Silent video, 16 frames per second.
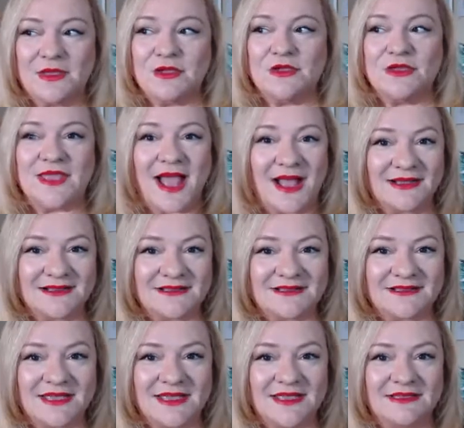Young
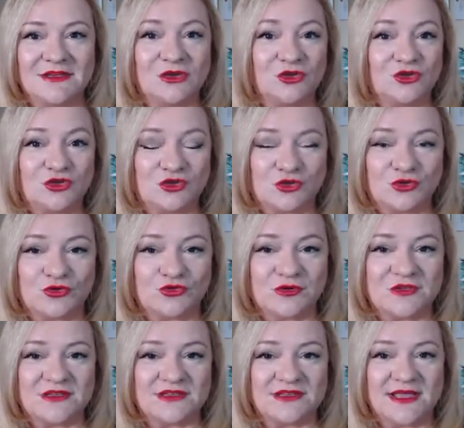skin,
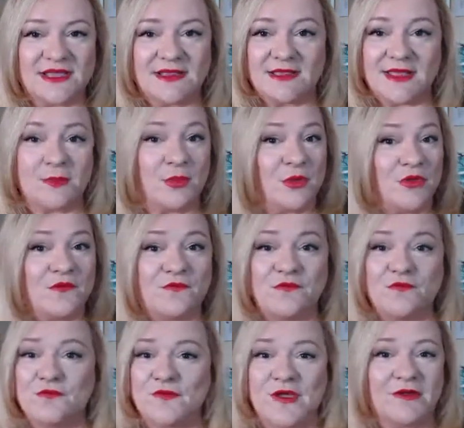children's skin, they burn
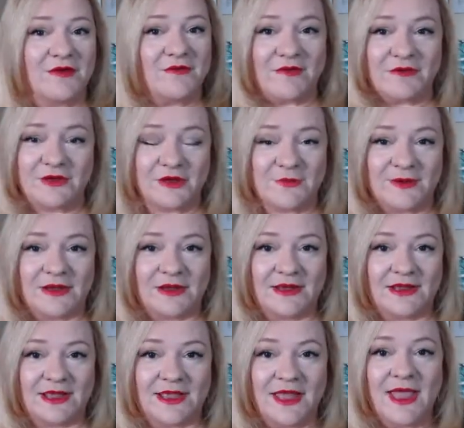very, very
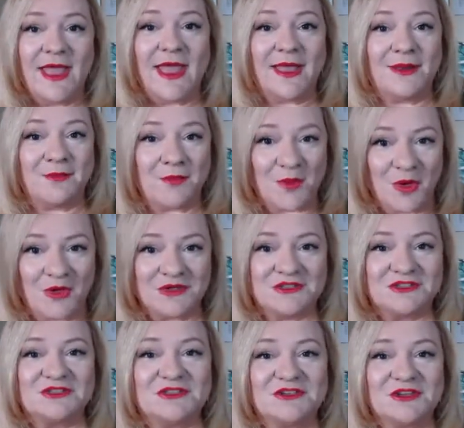quickly. And
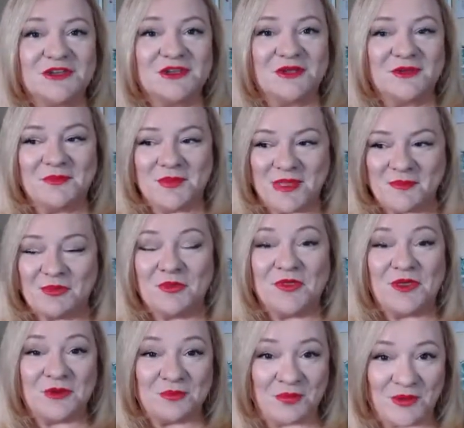most people
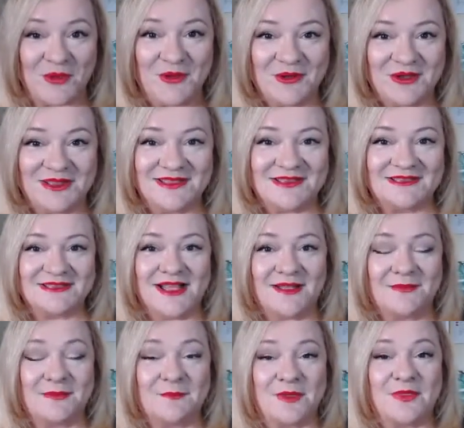that burn in the
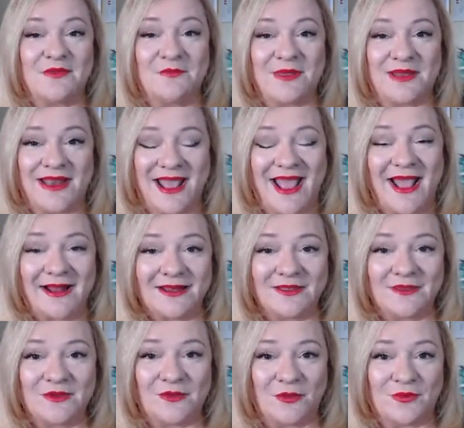sun when they've been out
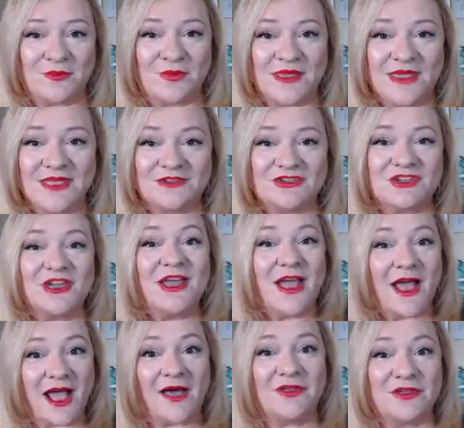on the beach
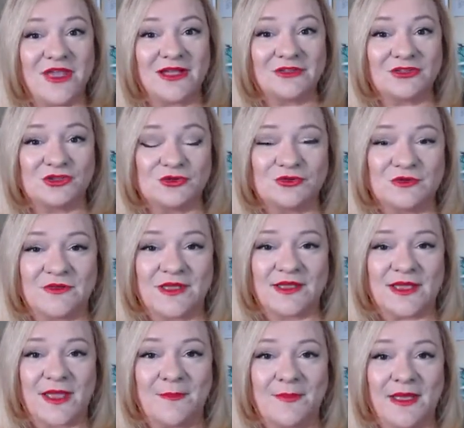are the young children. They
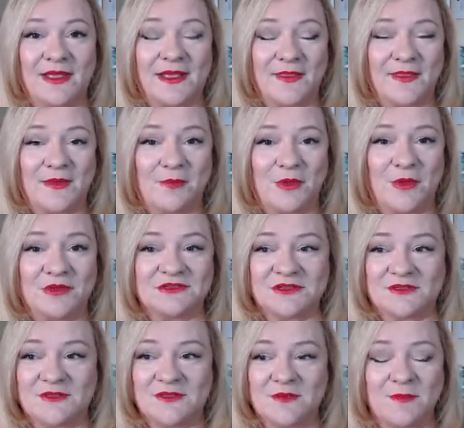come back and they're burnt,
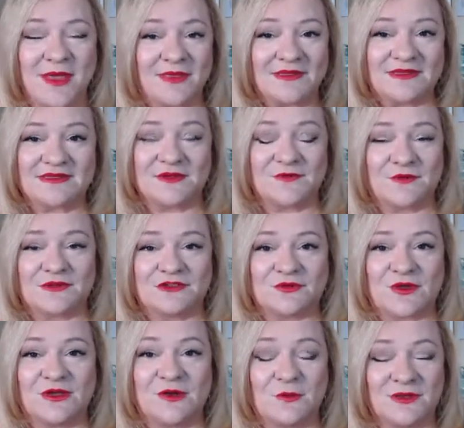and then the mothers are
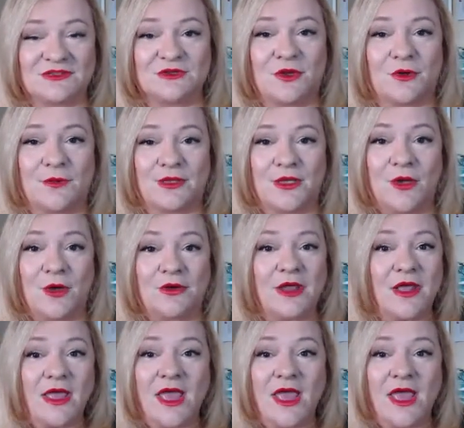frustrated, what's going on?